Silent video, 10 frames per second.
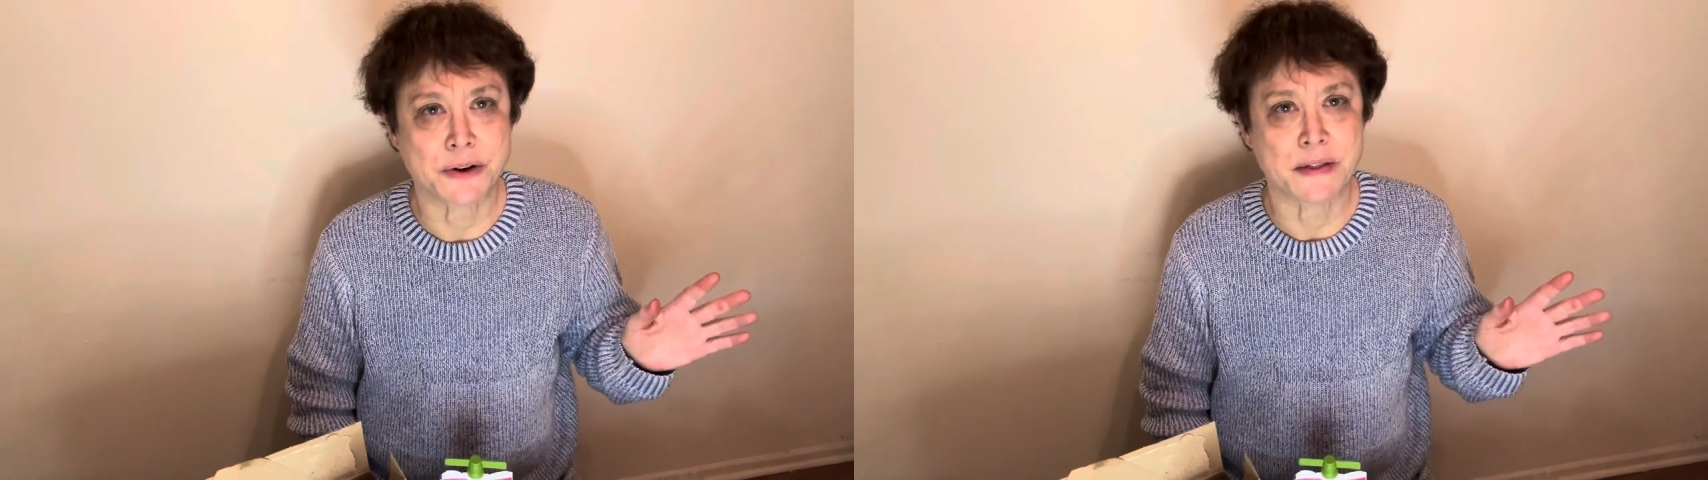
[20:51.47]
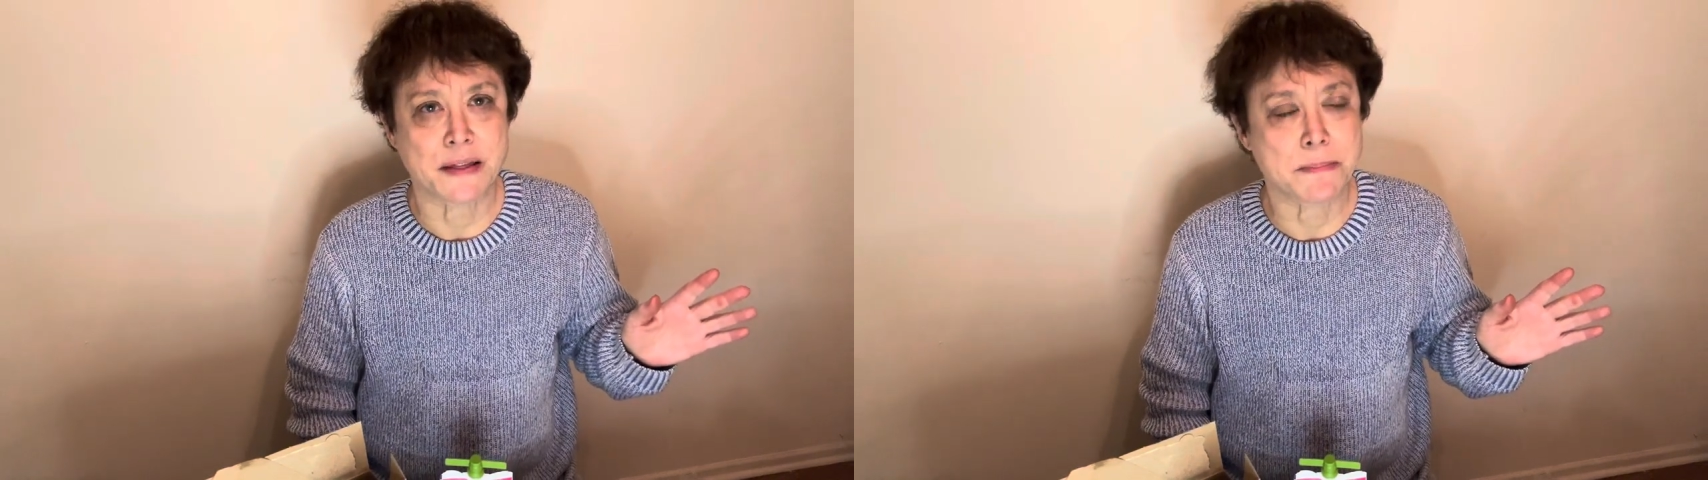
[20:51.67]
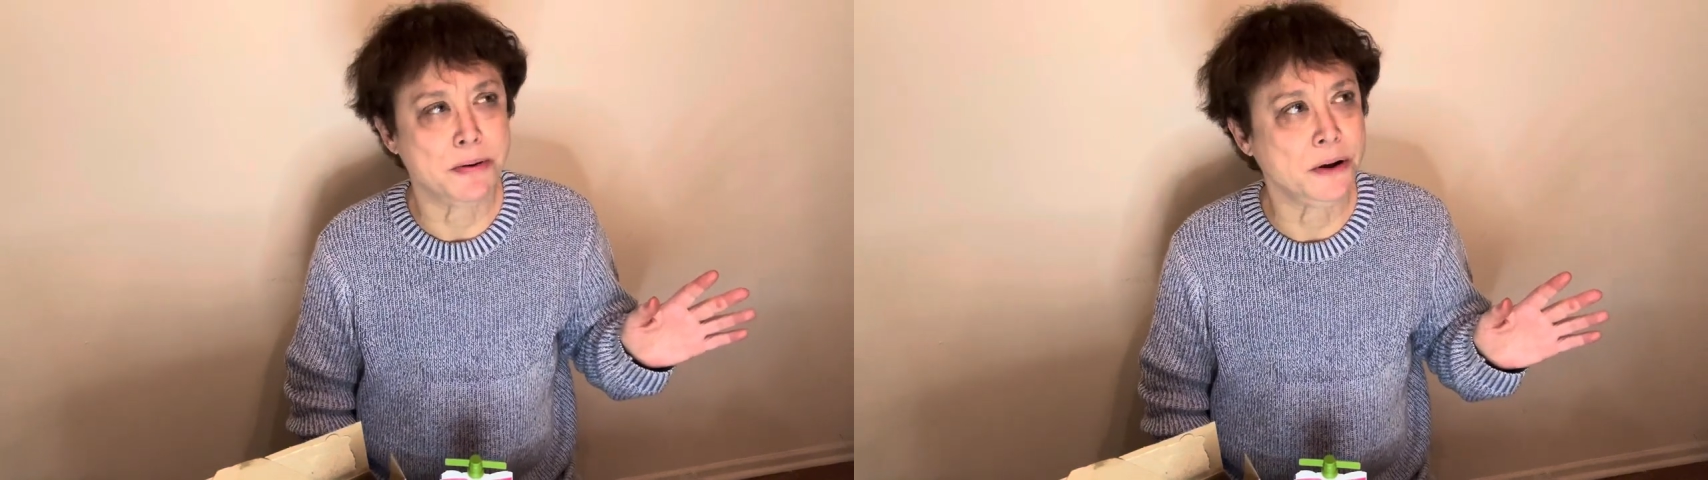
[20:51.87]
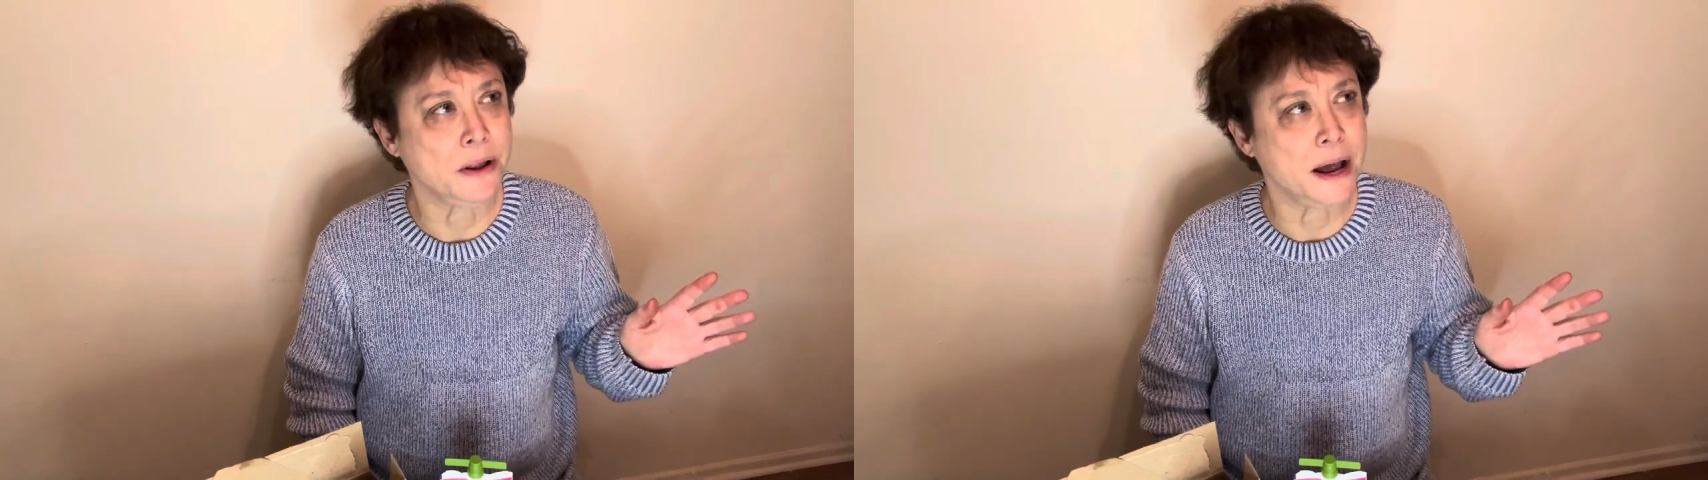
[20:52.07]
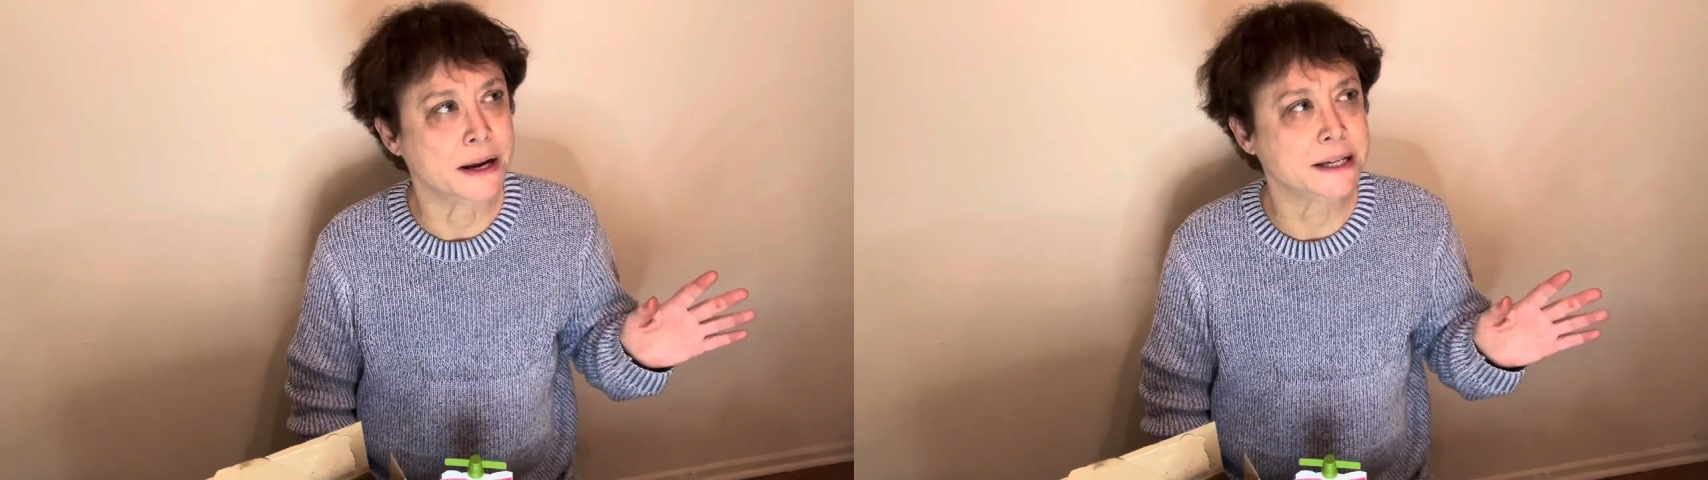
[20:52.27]
and then they put
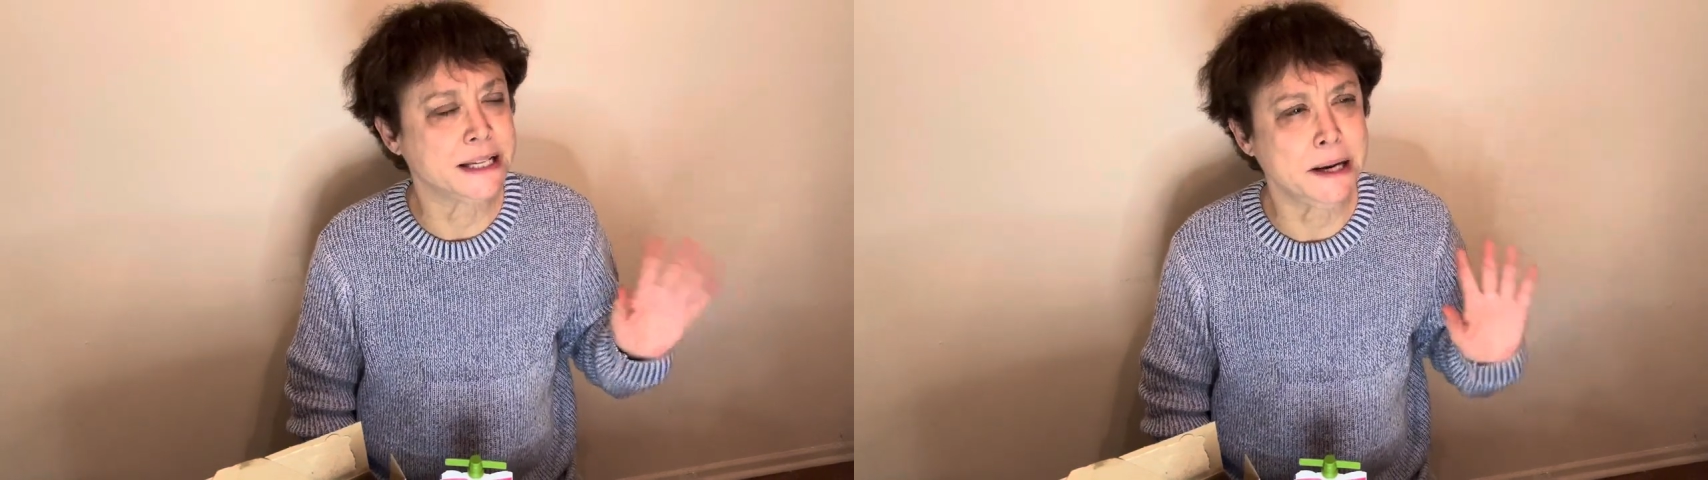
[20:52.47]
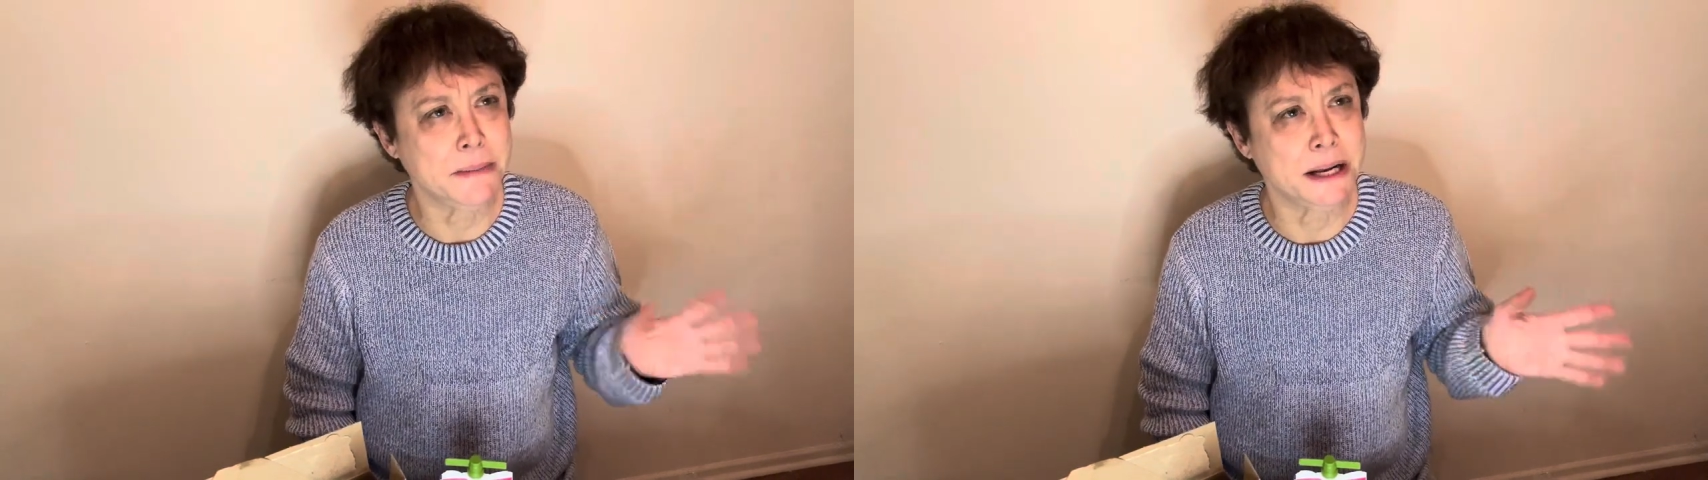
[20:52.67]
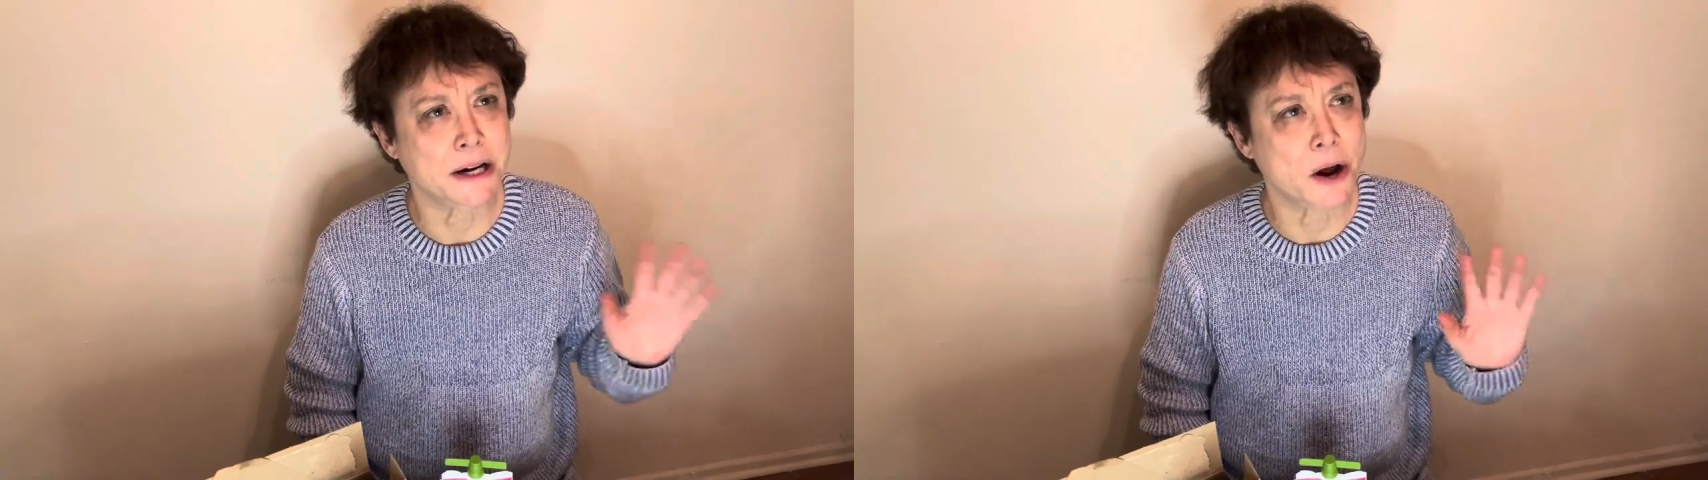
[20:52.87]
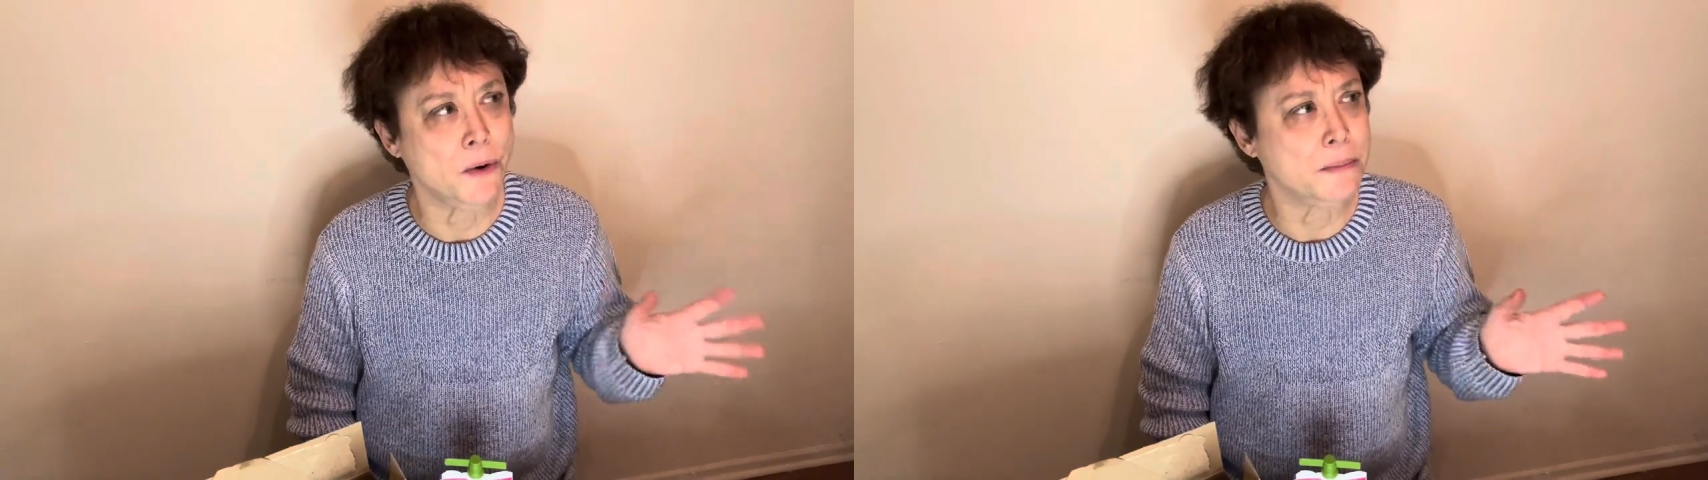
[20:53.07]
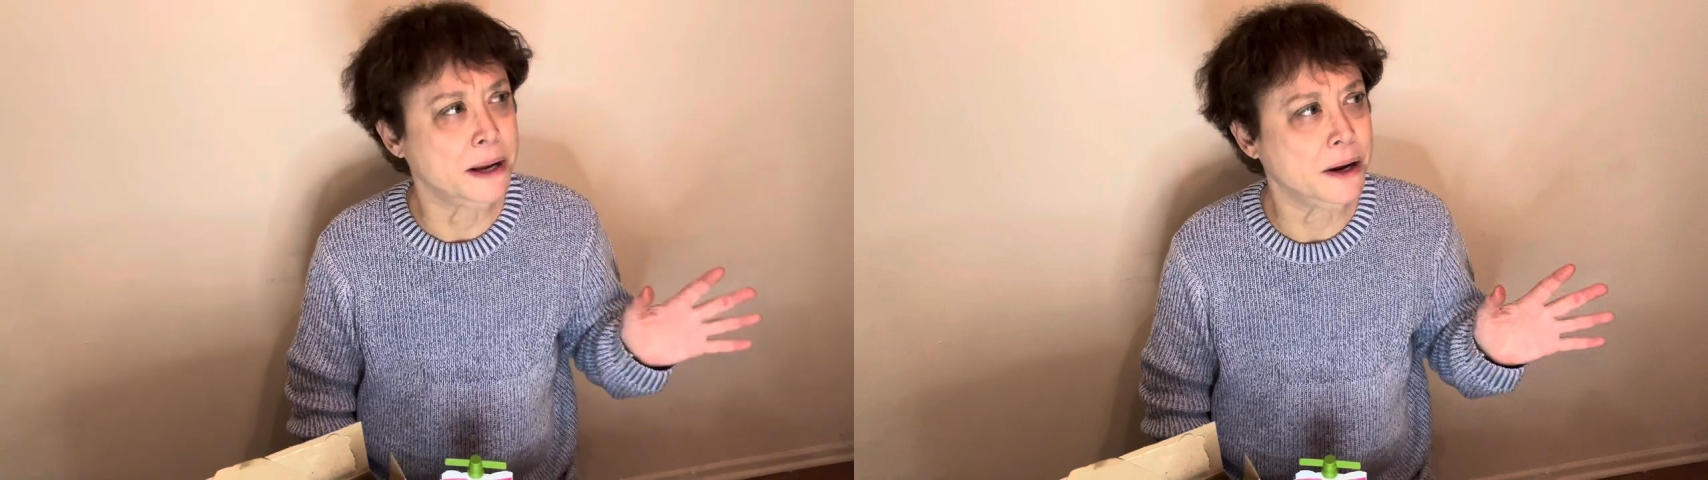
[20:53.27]
like cinnamon and
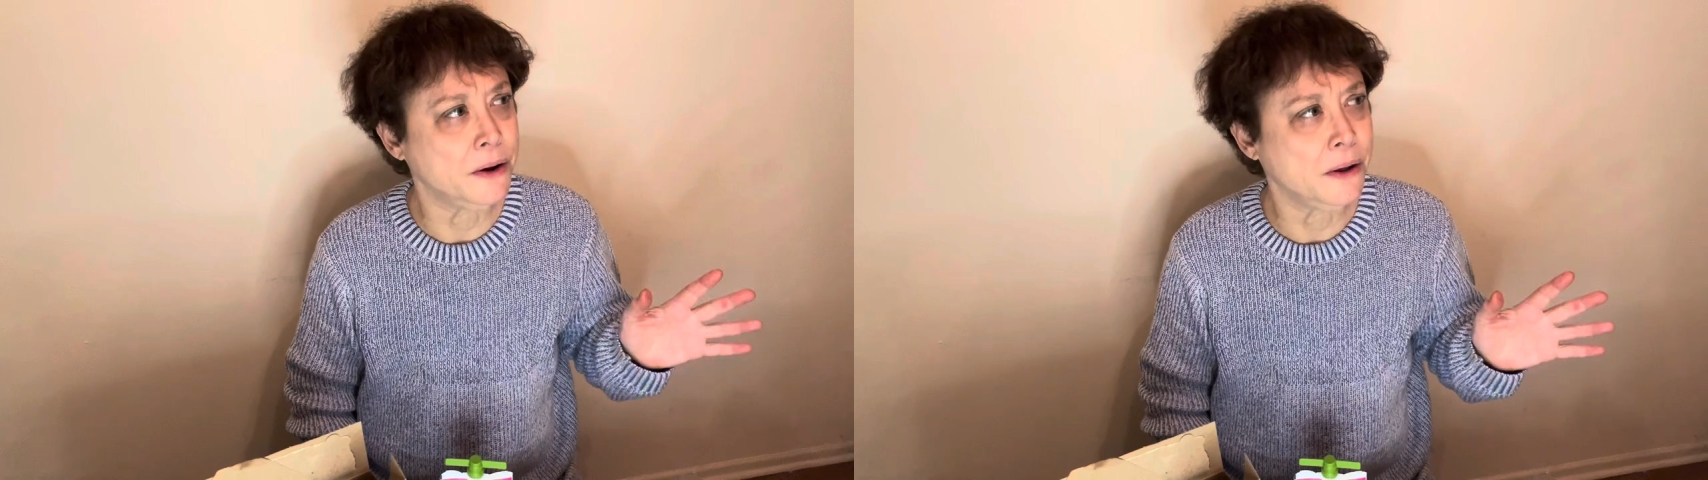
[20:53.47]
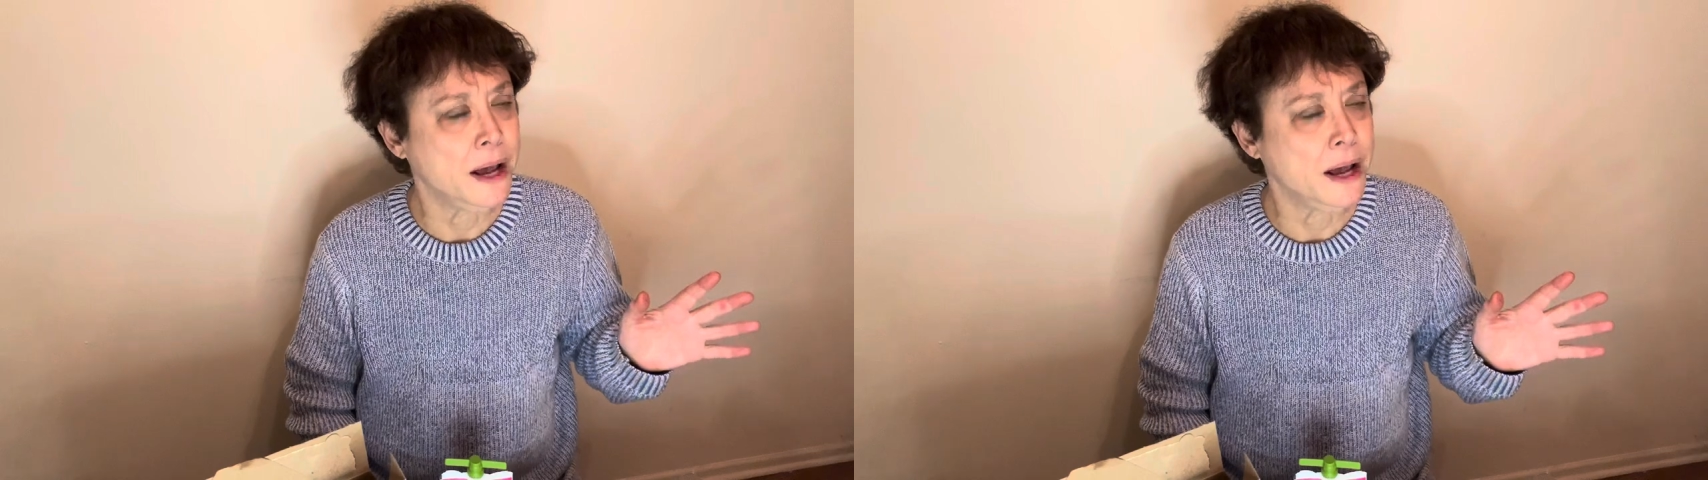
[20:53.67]
oatmeal.